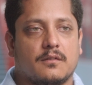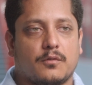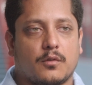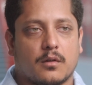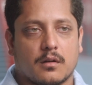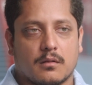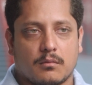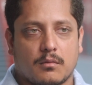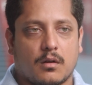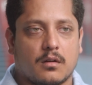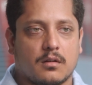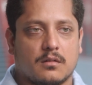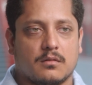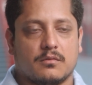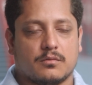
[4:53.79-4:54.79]
for
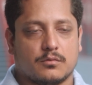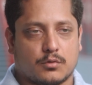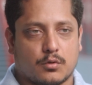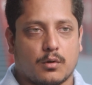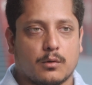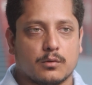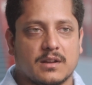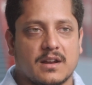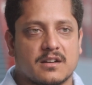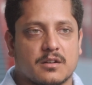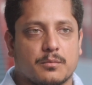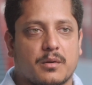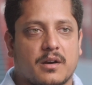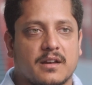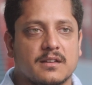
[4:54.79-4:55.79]
throughout the
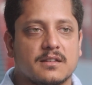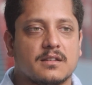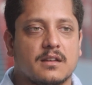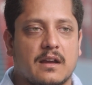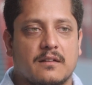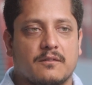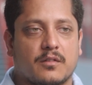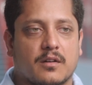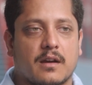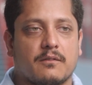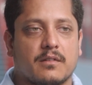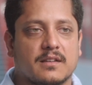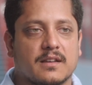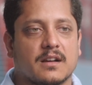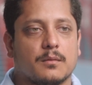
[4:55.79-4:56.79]
enterprise and for
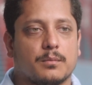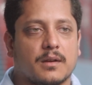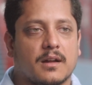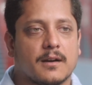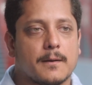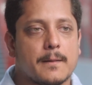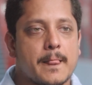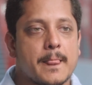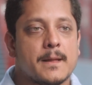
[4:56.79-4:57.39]
every single plant.